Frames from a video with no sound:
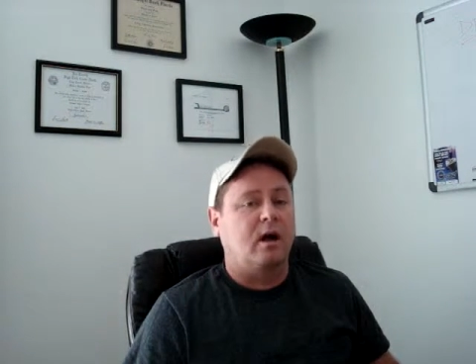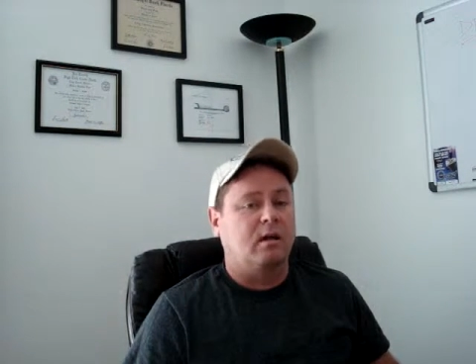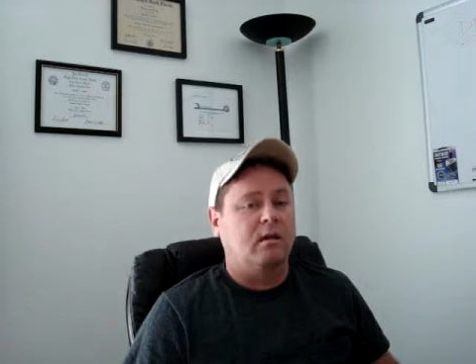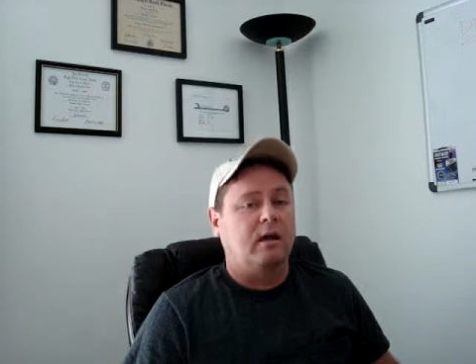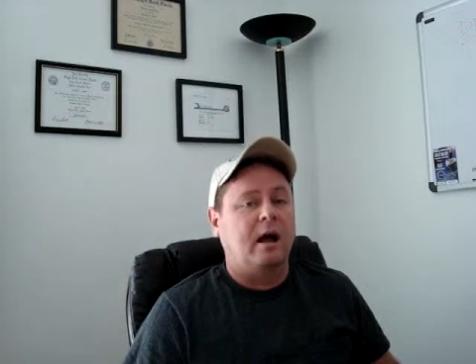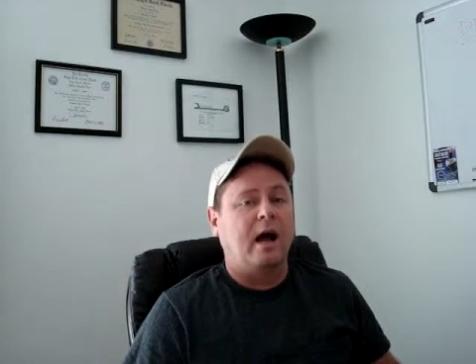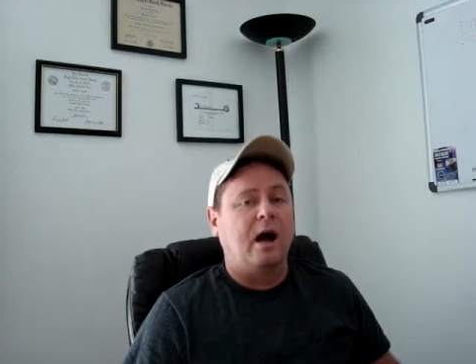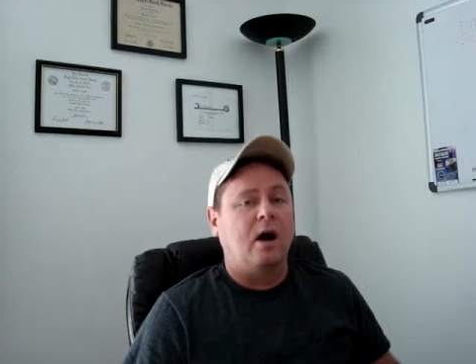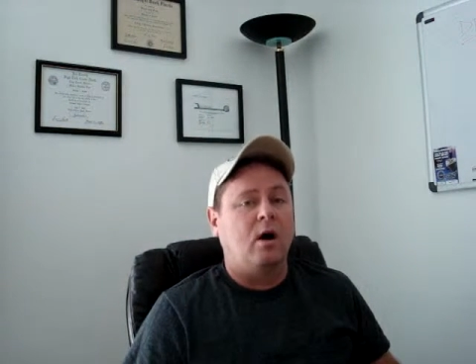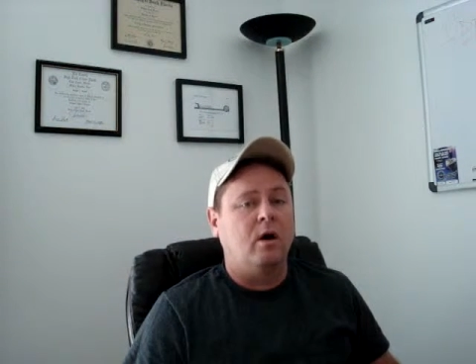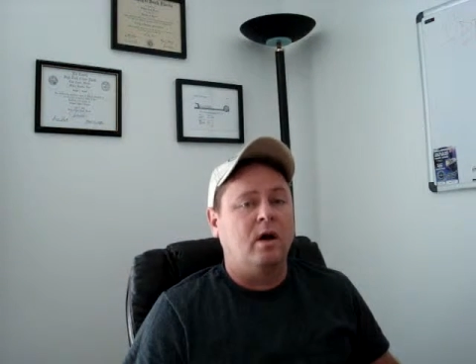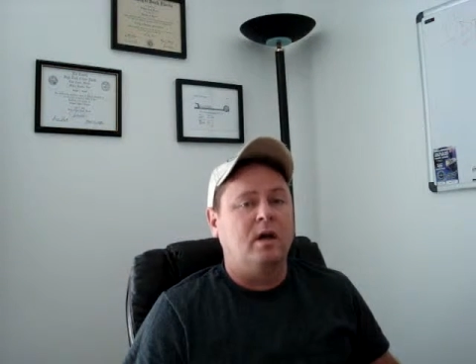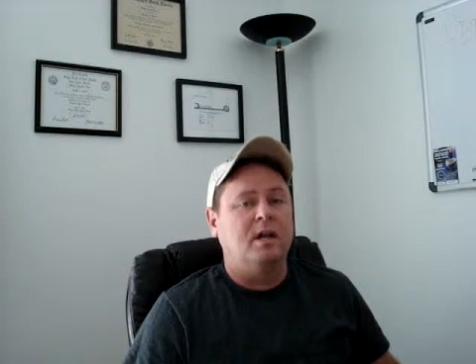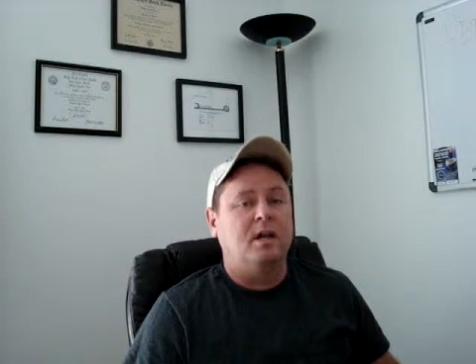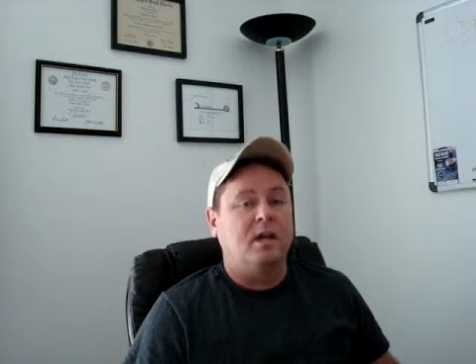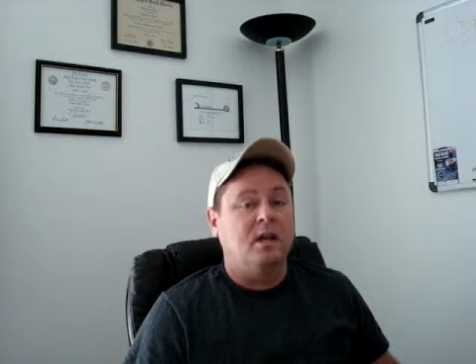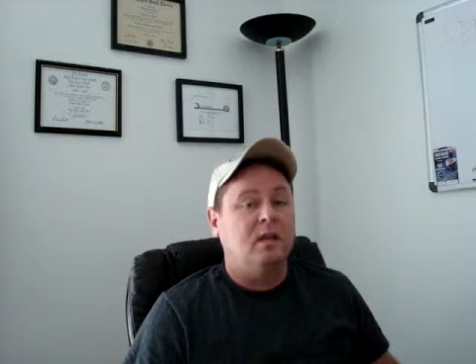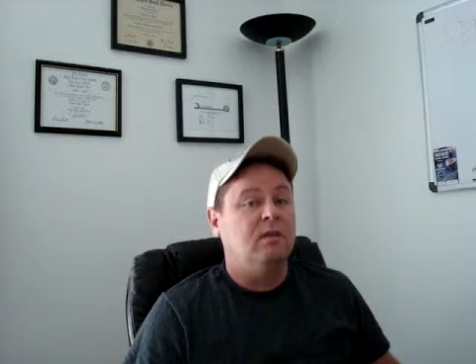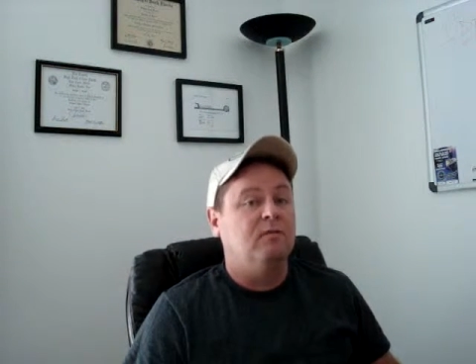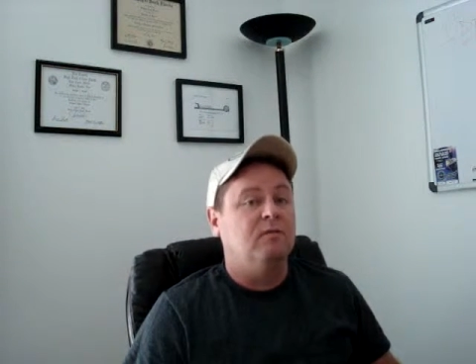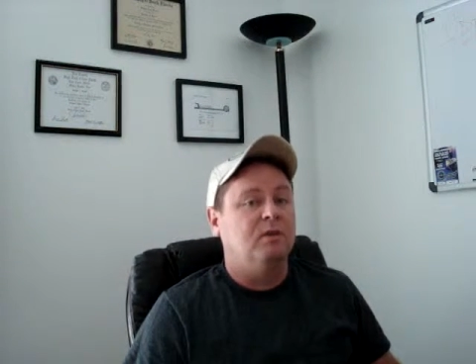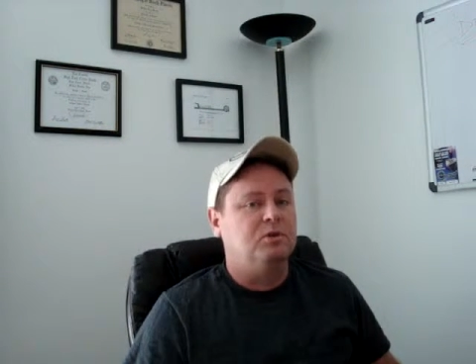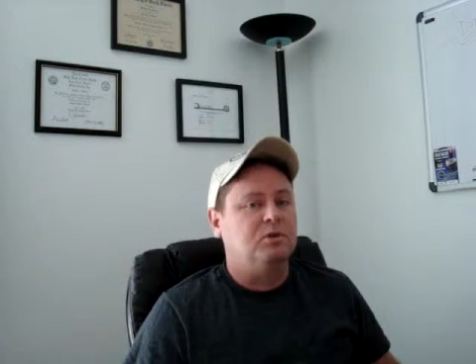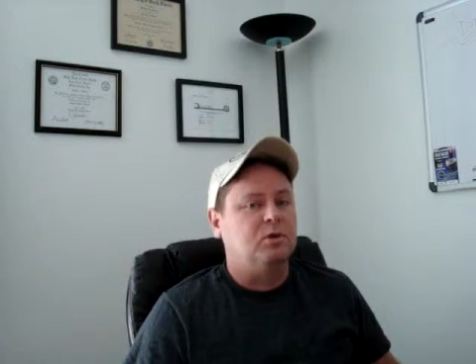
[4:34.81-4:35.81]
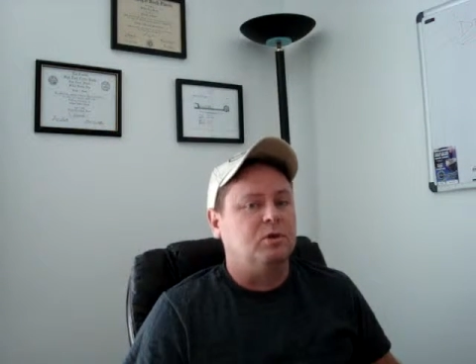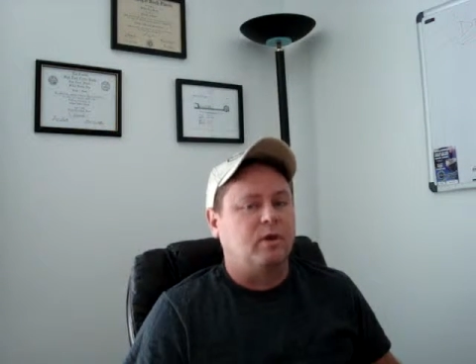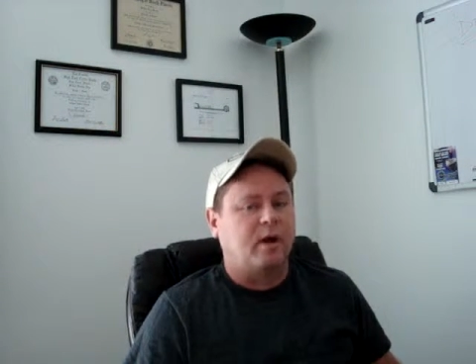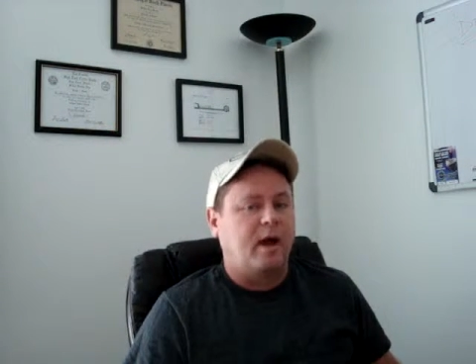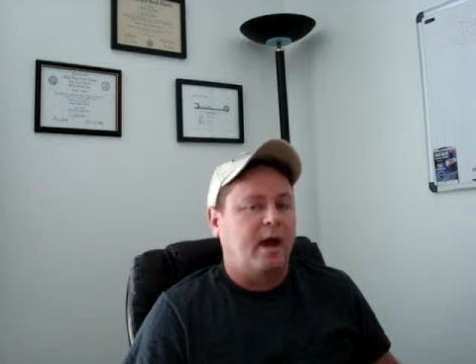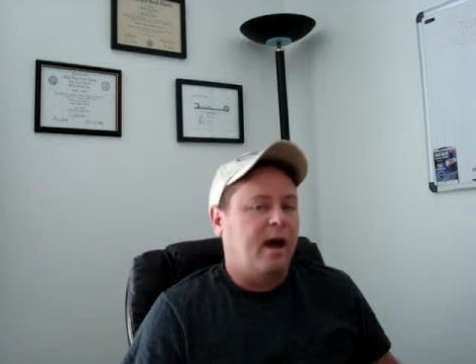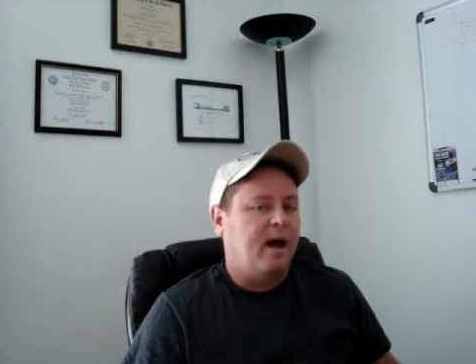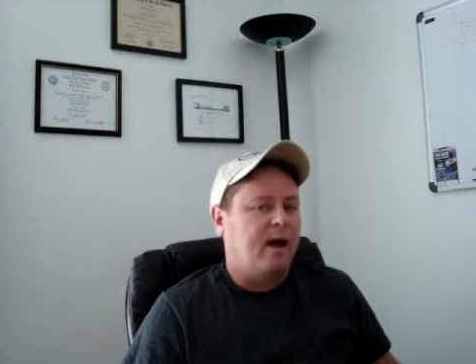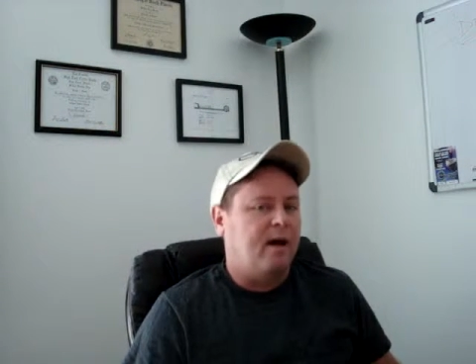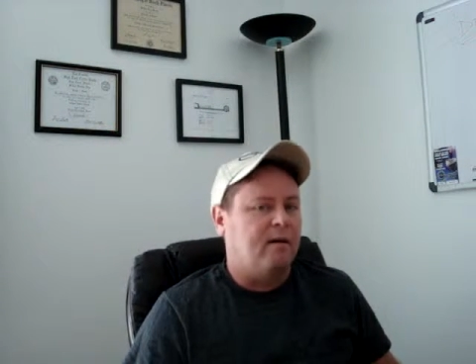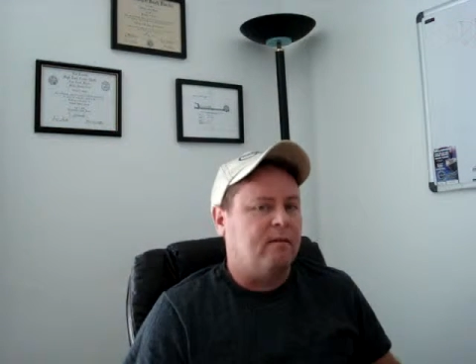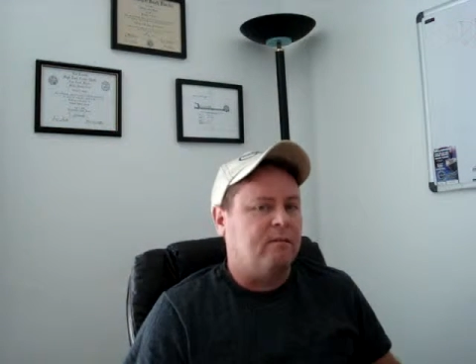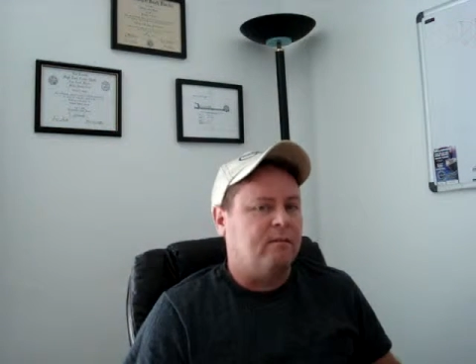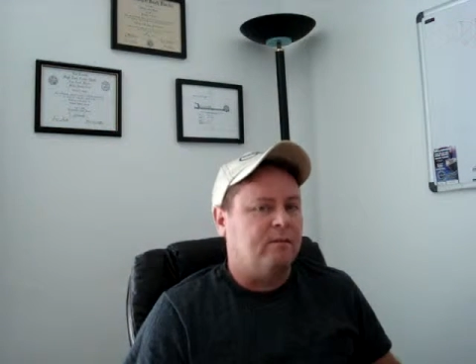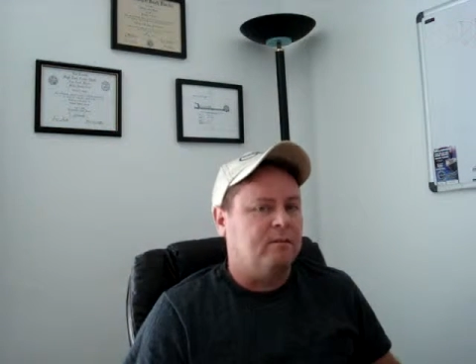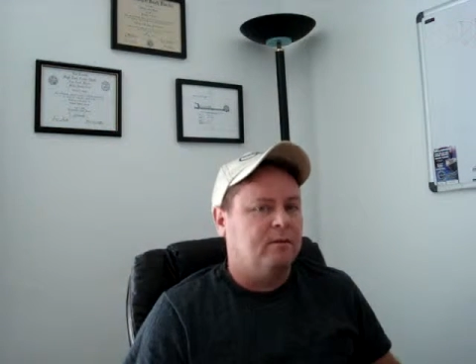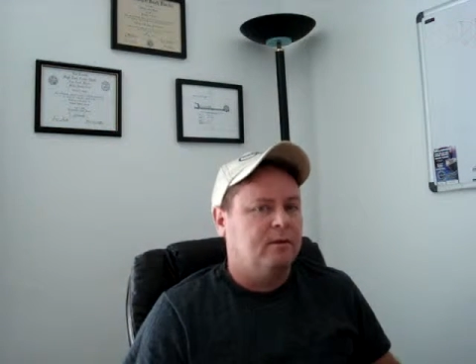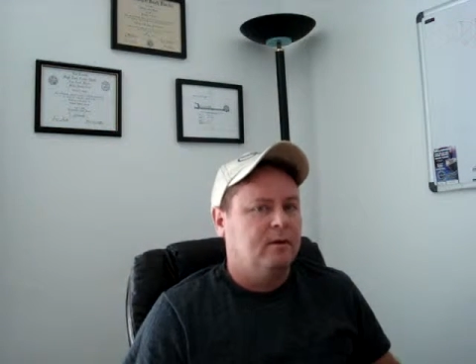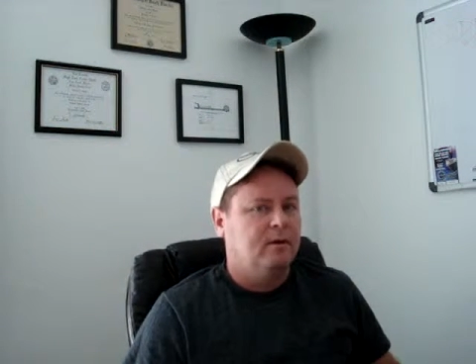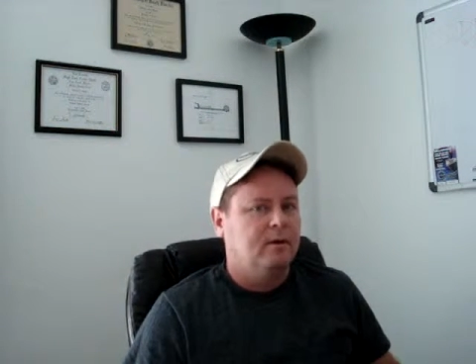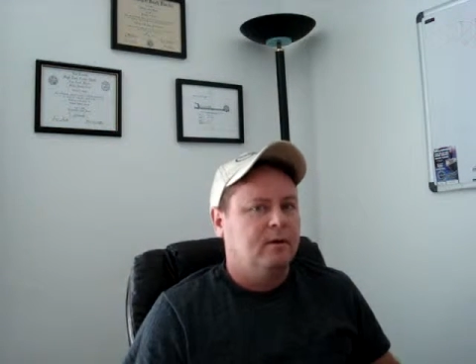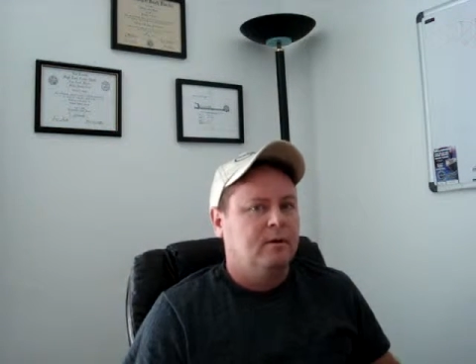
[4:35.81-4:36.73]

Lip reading: allow an individual to have